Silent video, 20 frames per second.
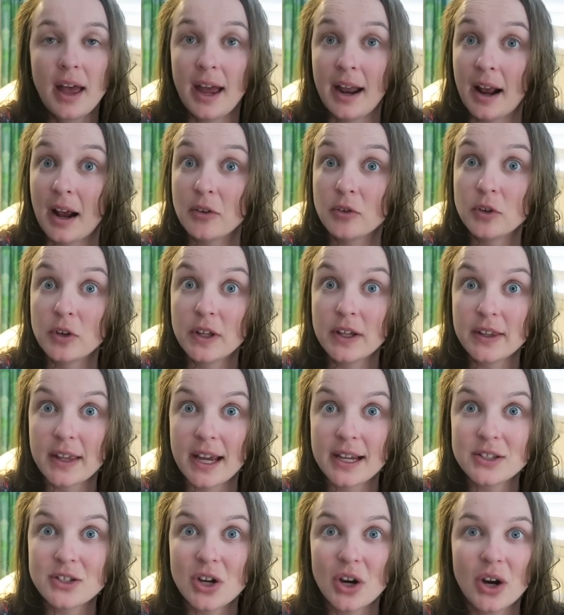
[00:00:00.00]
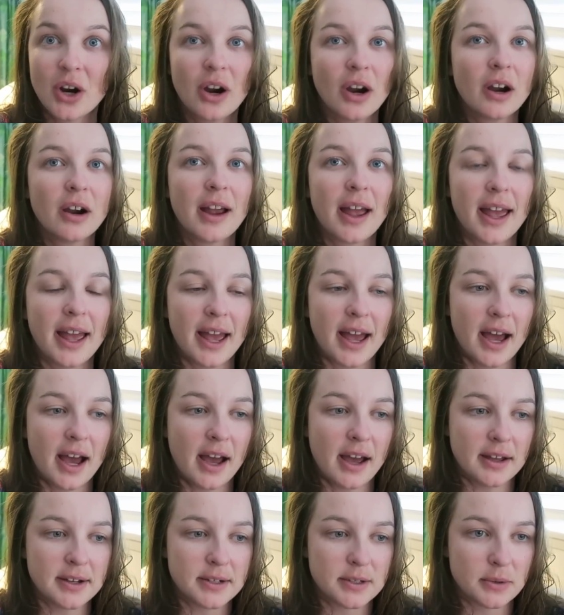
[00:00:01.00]
And I really liked her.
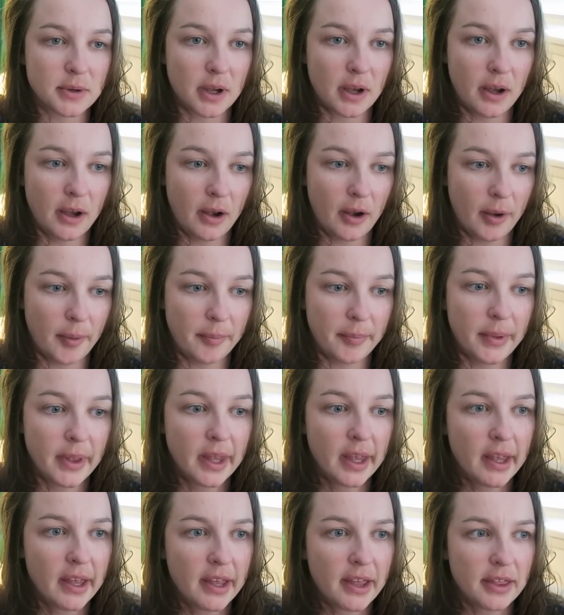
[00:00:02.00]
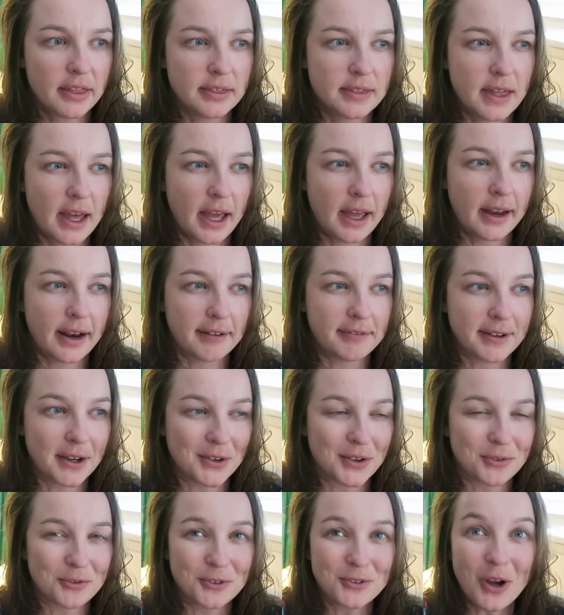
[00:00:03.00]
And um, then I
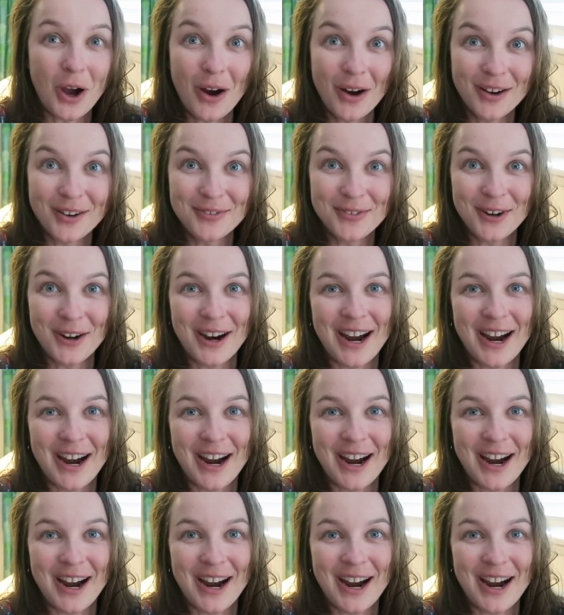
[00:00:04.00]
found a photographer.